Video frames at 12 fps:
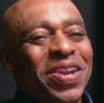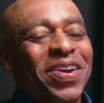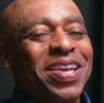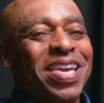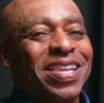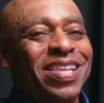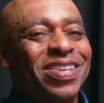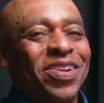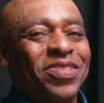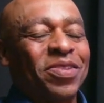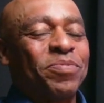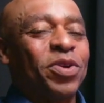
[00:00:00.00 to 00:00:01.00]
and, you know,
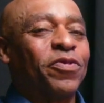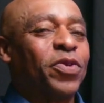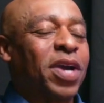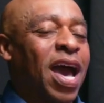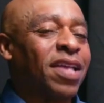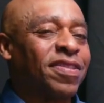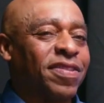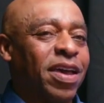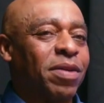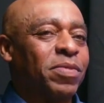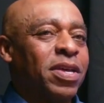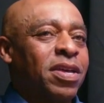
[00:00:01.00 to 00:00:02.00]
that's a beautiful
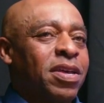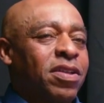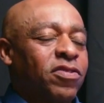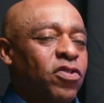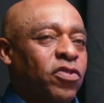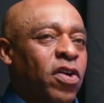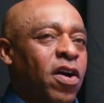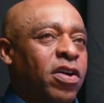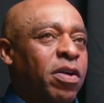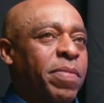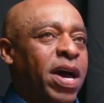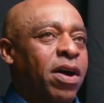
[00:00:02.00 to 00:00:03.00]
concept to talk
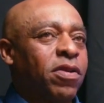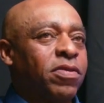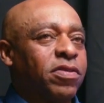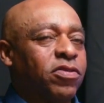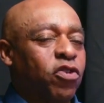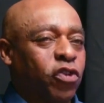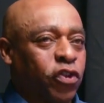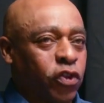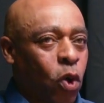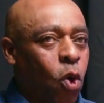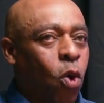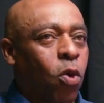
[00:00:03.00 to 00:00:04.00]
about your
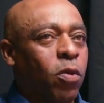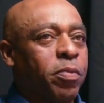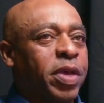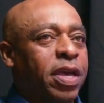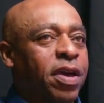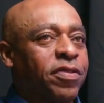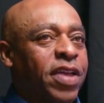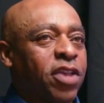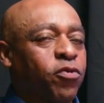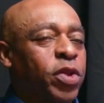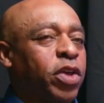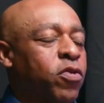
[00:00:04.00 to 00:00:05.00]
soul because
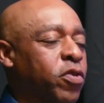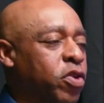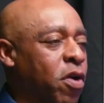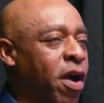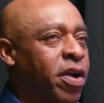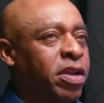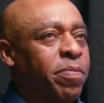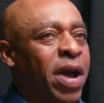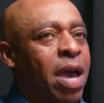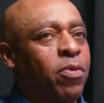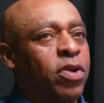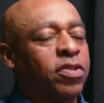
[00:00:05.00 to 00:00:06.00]
that's really who you are. In the
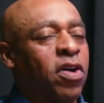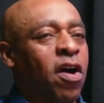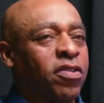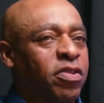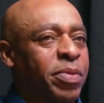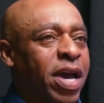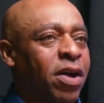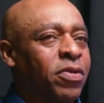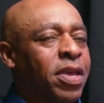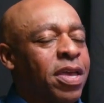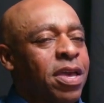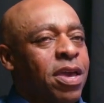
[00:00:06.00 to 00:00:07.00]
Bible, it talks about
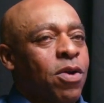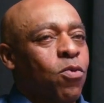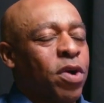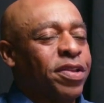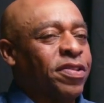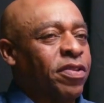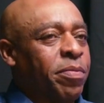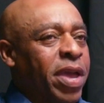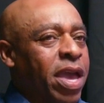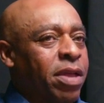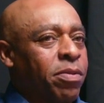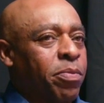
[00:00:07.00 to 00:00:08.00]
what does a
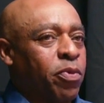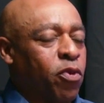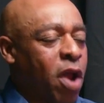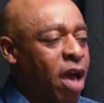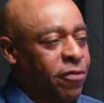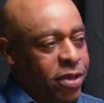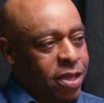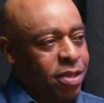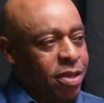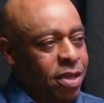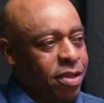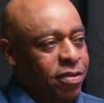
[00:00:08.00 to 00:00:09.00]
man profit
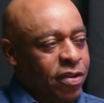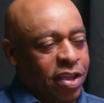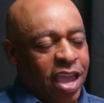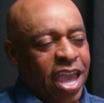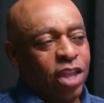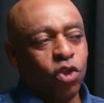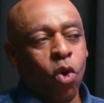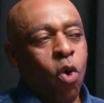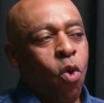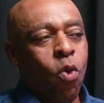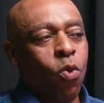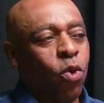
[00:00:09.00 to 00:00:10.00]
to gain the
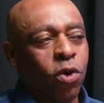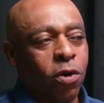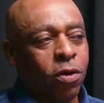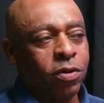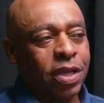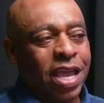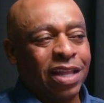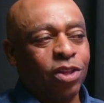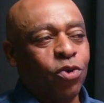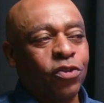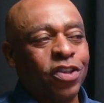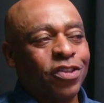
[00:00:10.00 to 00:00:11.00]
whole world and
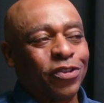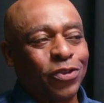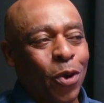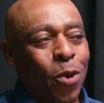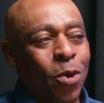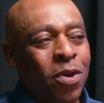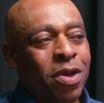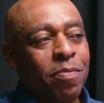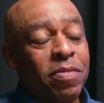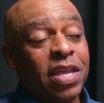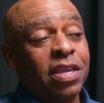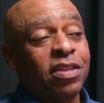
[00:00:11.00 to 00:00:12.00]
lose his soul,
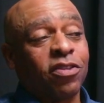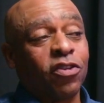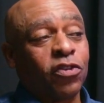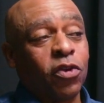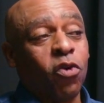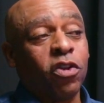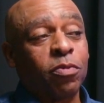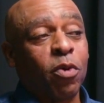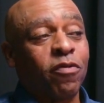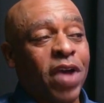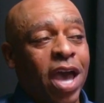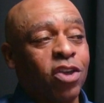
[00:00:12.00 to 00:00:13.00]
meaning that the soul is more
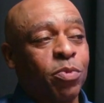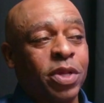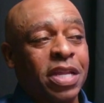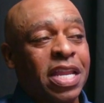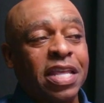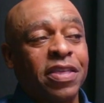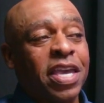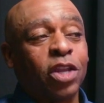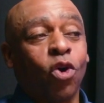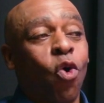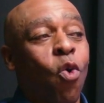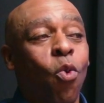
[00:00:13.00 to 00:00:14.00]
valuable than anything in
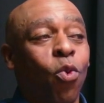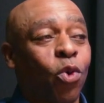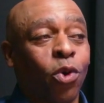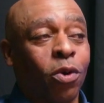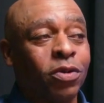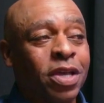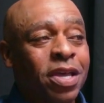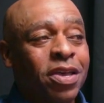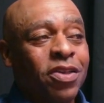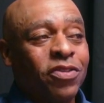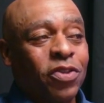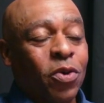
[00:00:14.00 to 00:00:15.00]
the whole world.
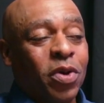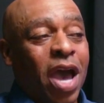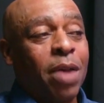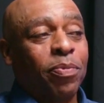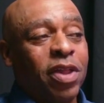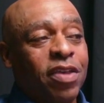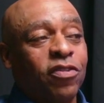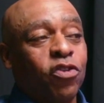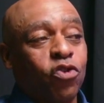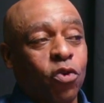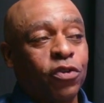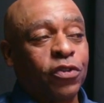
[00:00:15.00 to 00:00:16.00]
So God
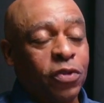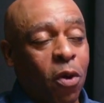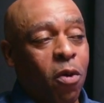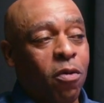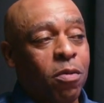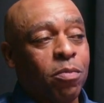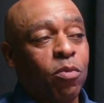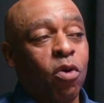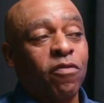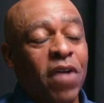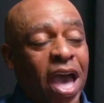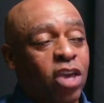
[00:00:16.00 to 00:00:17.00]
places your soul more
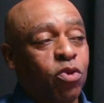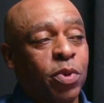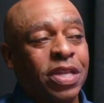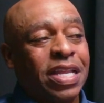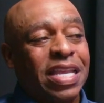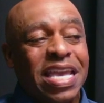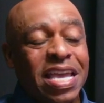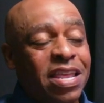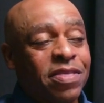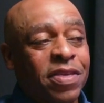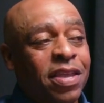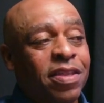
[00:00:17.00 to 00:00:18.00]
valuable than
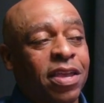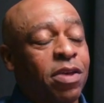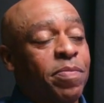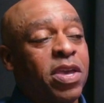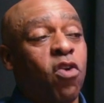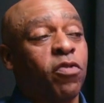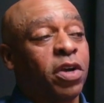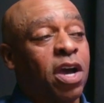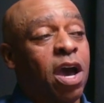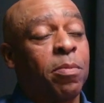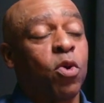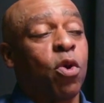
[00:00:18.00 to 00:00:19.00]
anything that could be
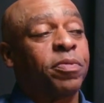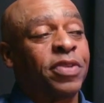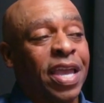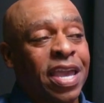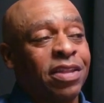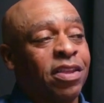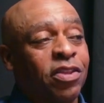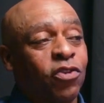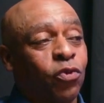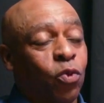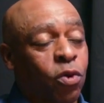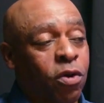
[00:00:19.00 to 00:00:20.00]
overcome or obtained in
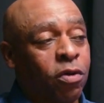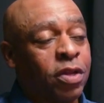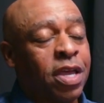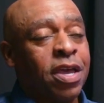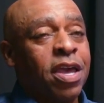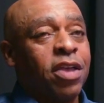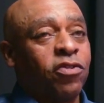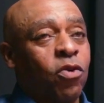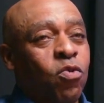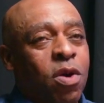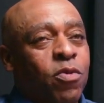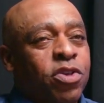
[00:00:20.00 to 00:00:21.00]
this world. And so,
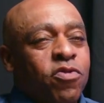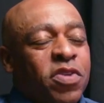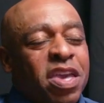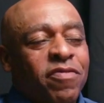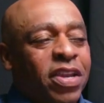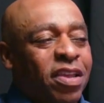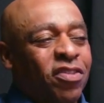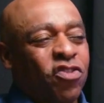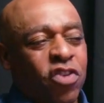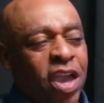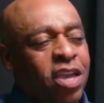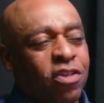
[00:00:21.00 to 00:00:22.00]
what will you give in
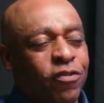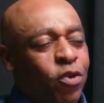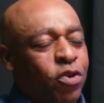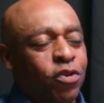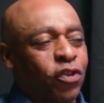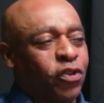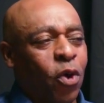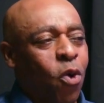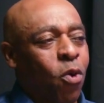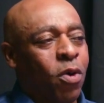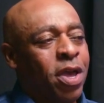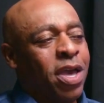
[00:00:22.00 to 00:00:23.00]
exchange for your
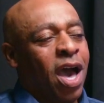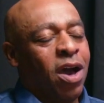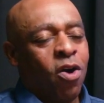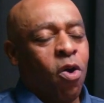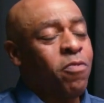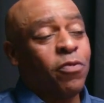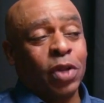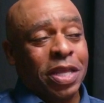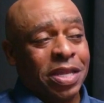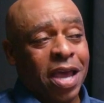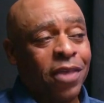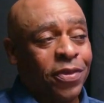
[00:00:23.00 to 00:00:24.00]
soul? Hopefully,
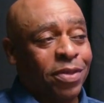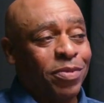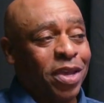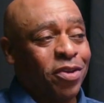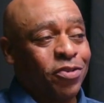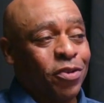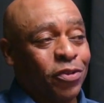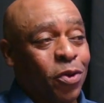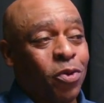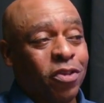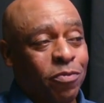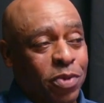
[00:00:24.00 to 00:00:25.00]
nothing, because your
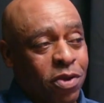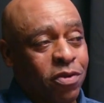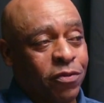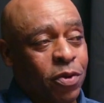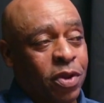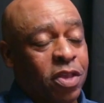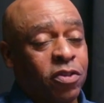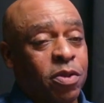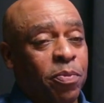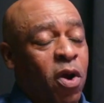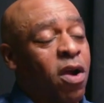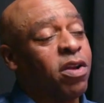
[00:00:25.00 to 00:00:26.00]
soul is beautiful and it's the
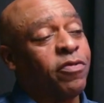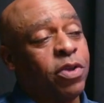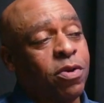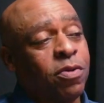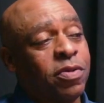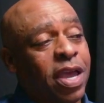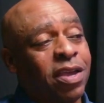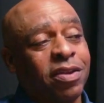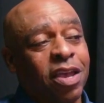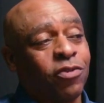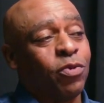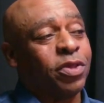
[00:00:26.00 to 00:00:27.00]
part of you that
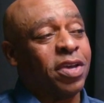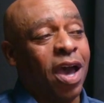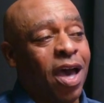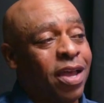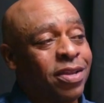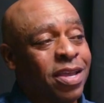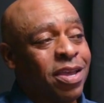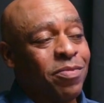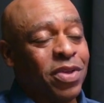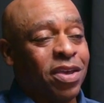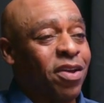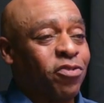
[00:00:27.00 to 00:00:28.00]
connects with God,
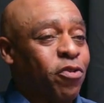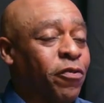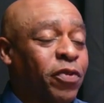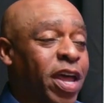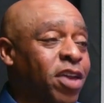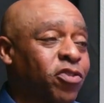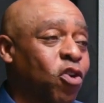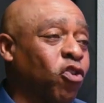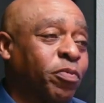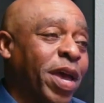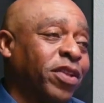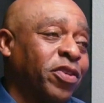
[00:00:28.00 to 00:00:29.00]
because yes. your flesh goes
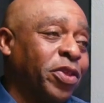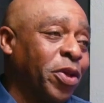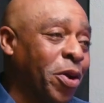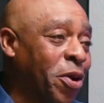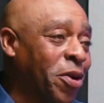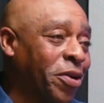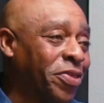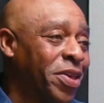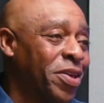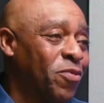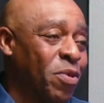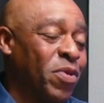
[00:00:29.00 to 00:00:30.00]
back to the earth
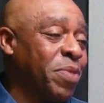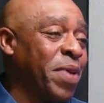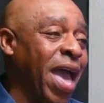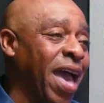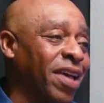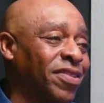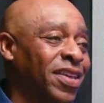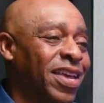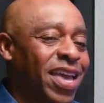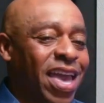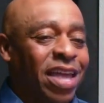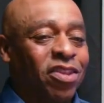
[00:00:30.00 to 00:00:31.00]
when we pass
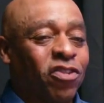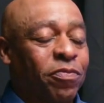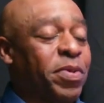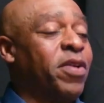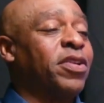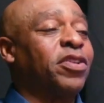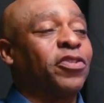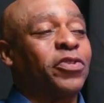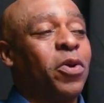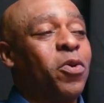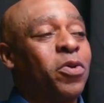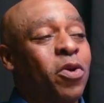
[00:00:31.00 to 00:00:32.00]
and the spirit and the
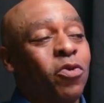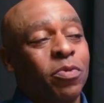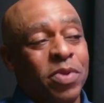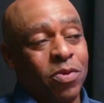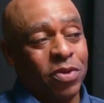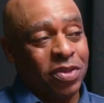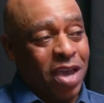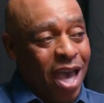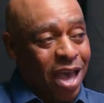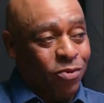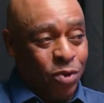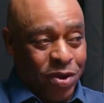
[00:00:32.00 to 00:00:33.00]
soul go to be with
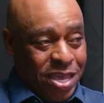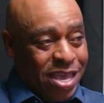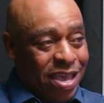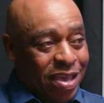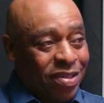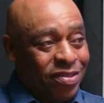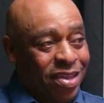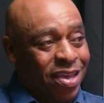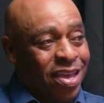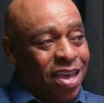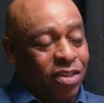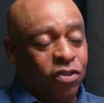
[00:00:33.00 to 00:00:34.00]
God where He is.
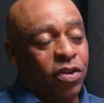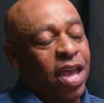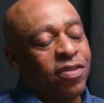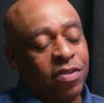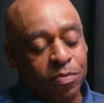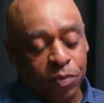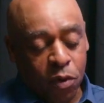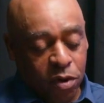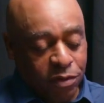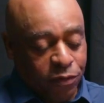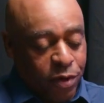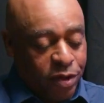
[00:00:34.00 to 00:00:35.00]
And so that's
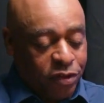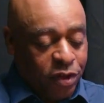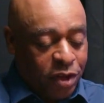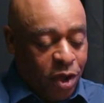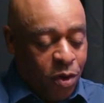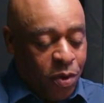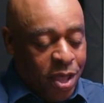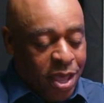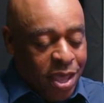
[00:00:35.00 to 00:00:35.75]
important for us to know.